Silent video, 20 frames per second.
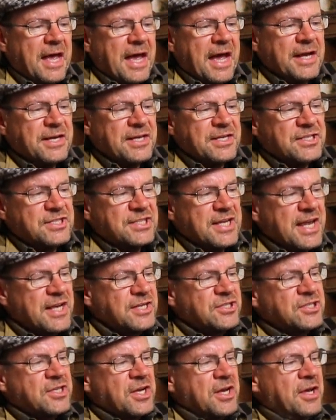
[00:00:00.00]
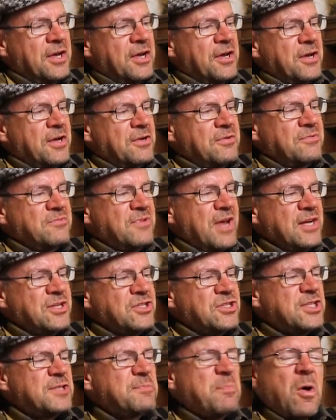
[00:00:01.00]
And it says in
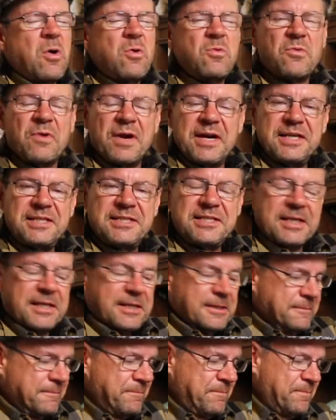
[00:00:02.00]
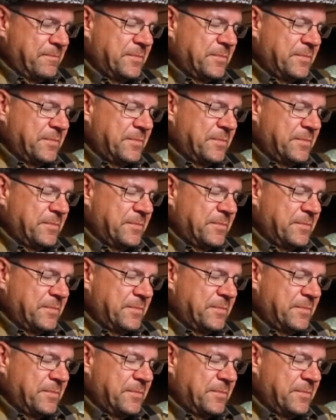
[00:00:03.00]
small writing,